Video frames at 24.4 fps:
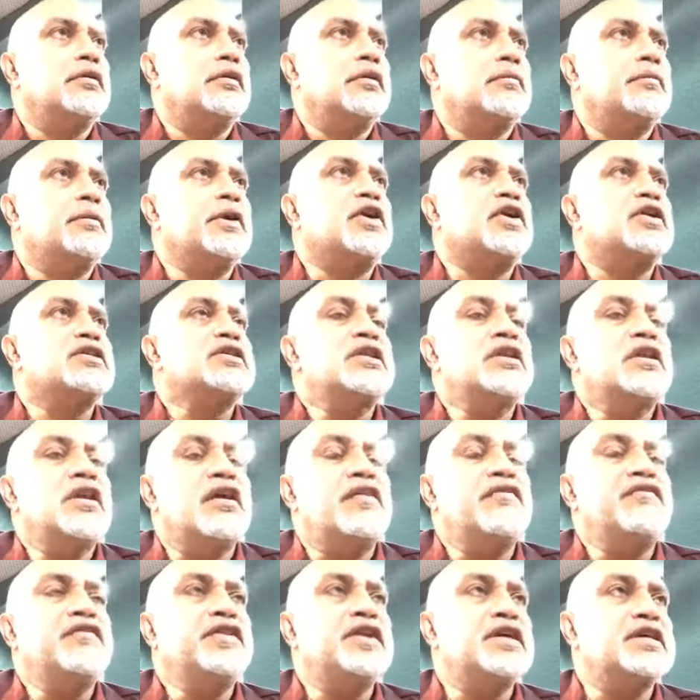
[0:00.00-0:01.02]
Because
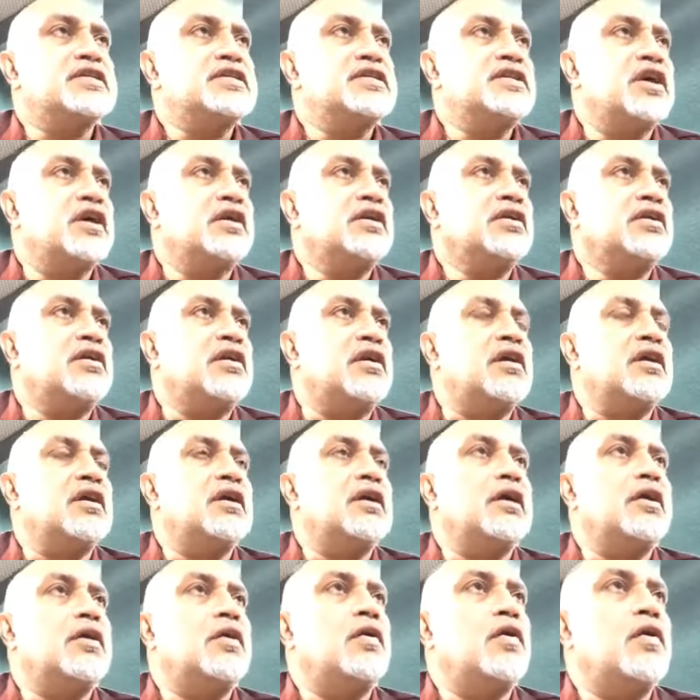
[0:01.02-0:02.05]
love does not
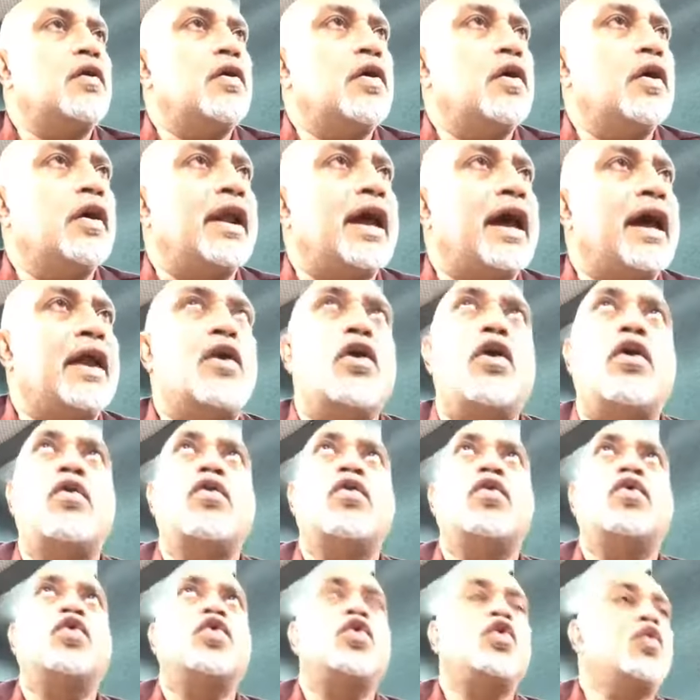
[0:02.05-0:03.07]
conquer all. And how
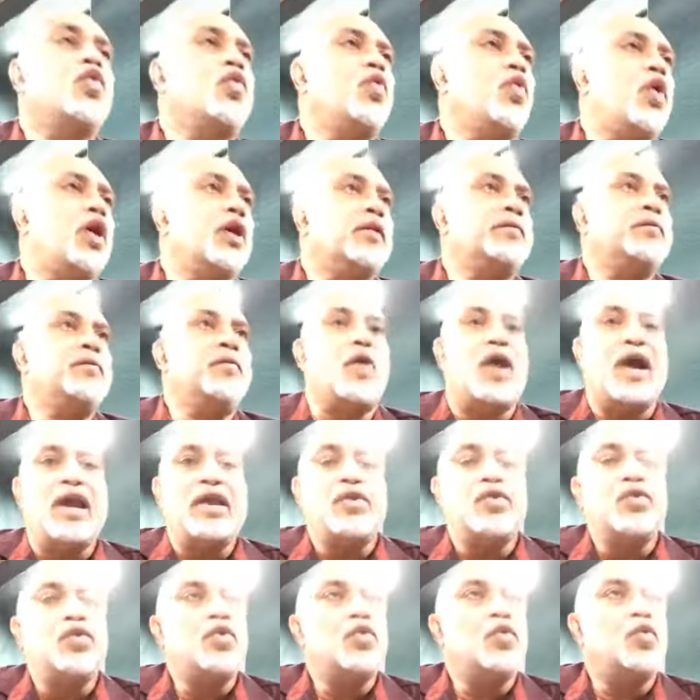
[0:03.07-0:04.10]
do you want, why
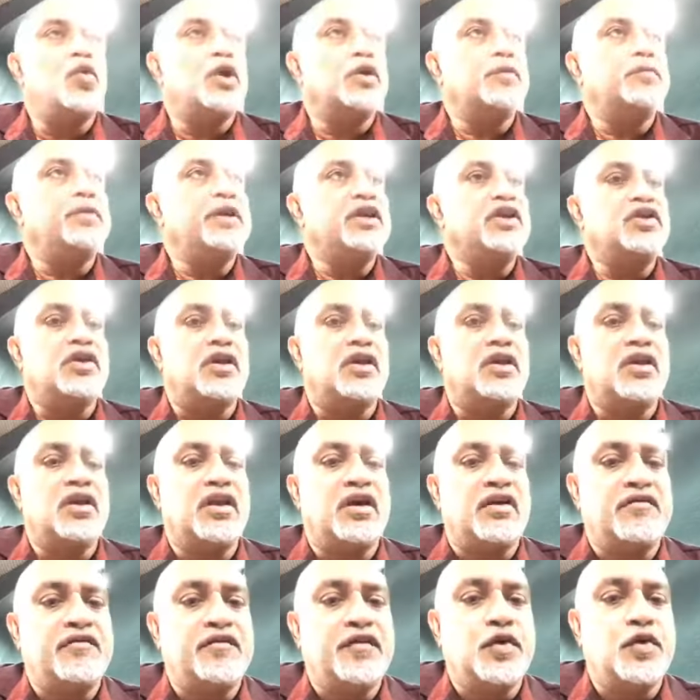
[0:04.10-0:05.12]
do you want me to
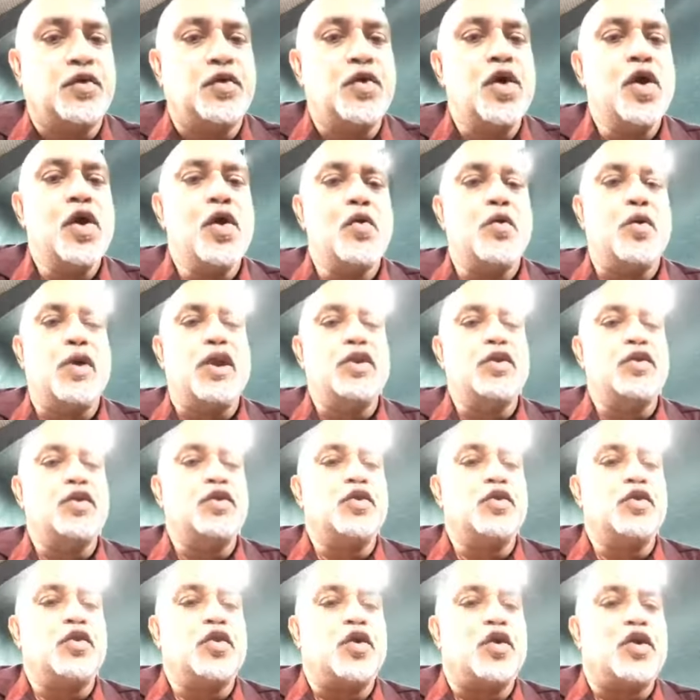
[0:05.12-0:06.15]
love you when you're
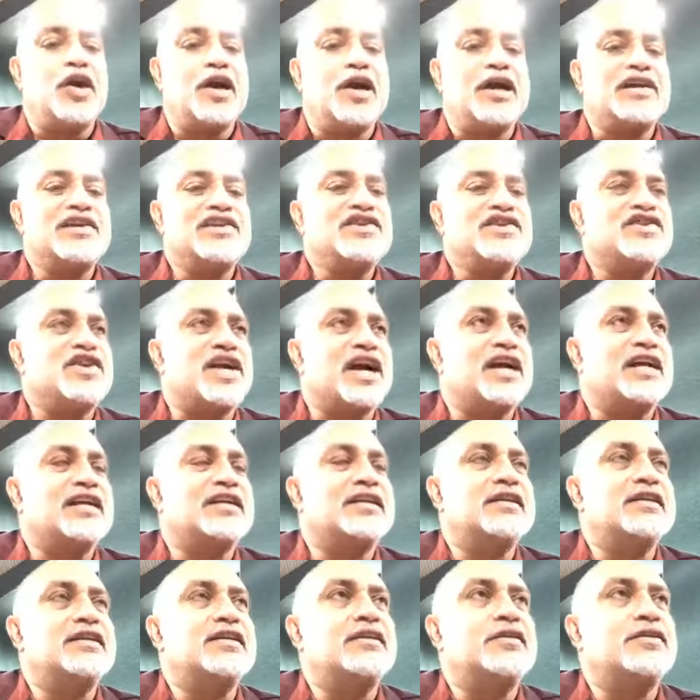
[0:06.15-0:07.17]
no longer
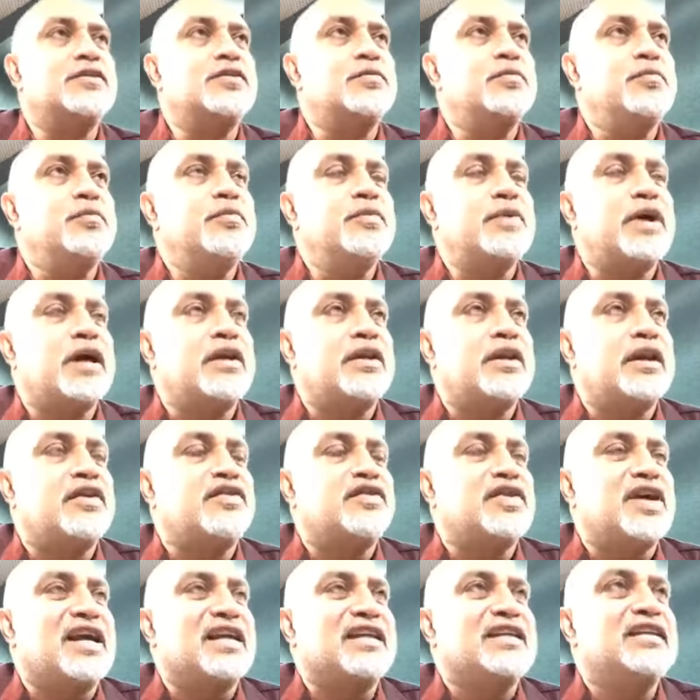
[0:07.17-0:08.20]
attractive
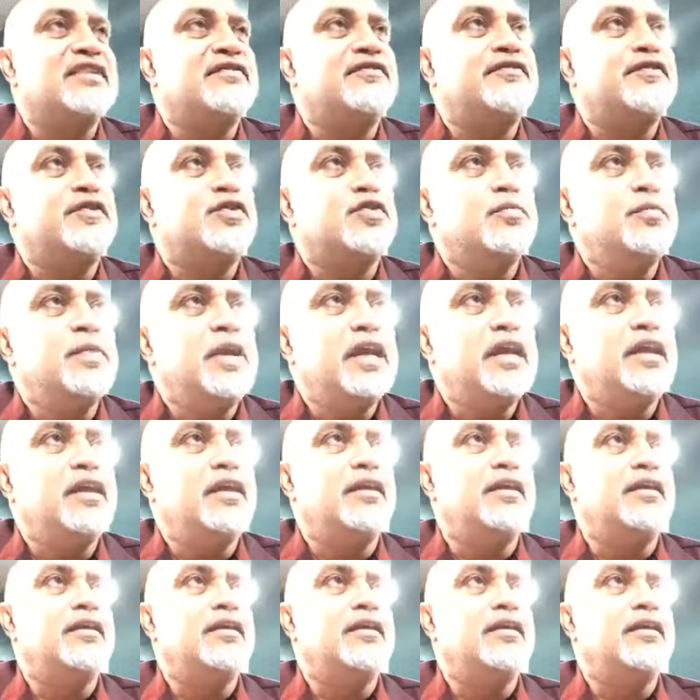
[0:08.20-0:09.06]
to me?